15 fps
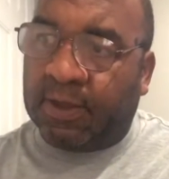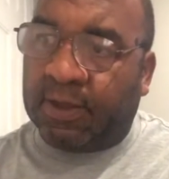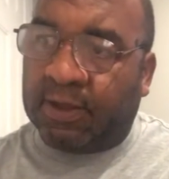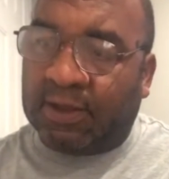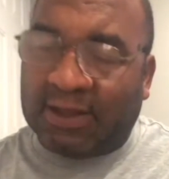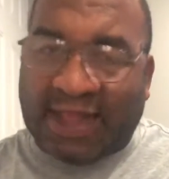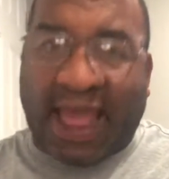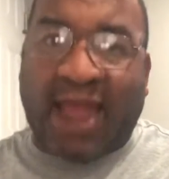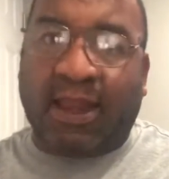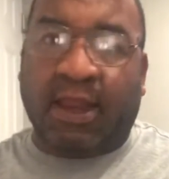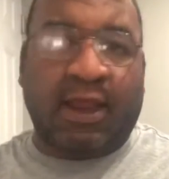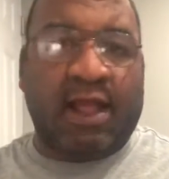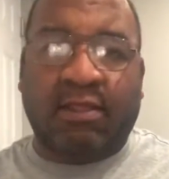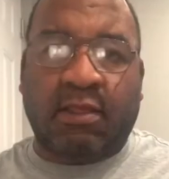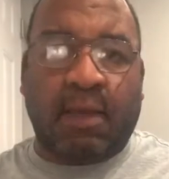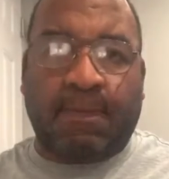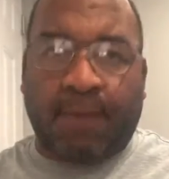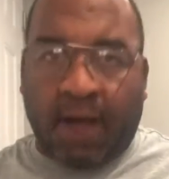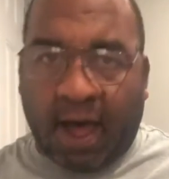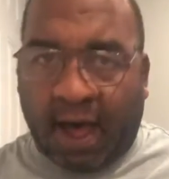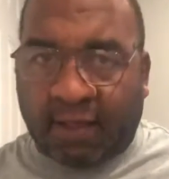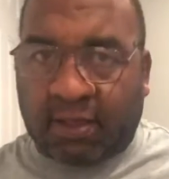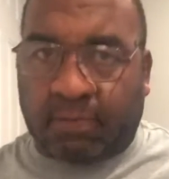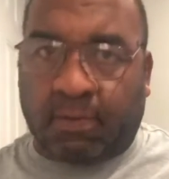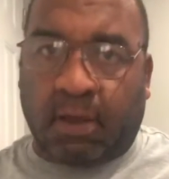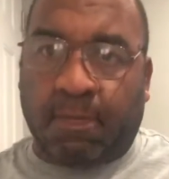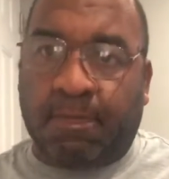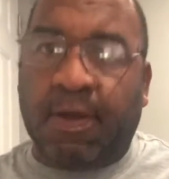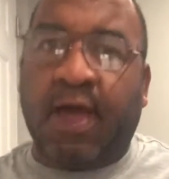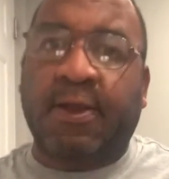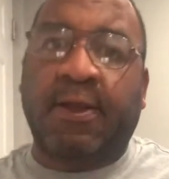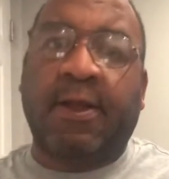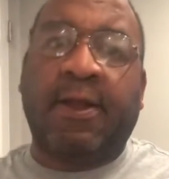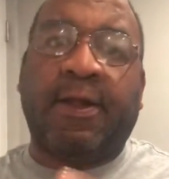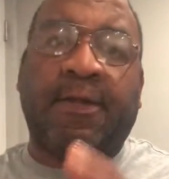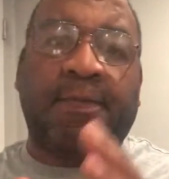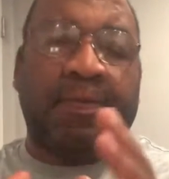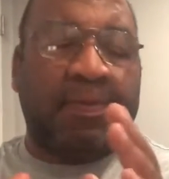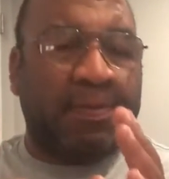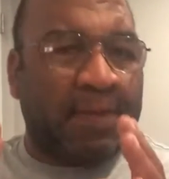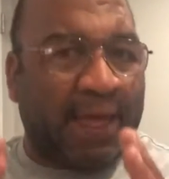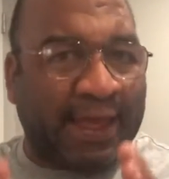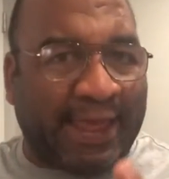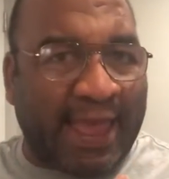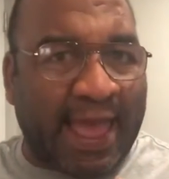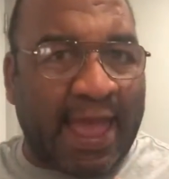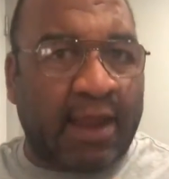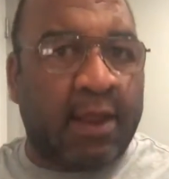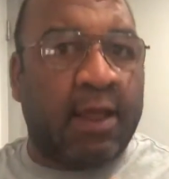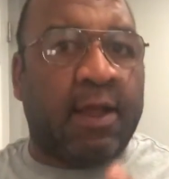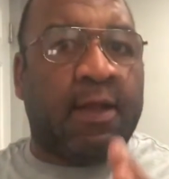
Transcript: landing. It's impossible. But again,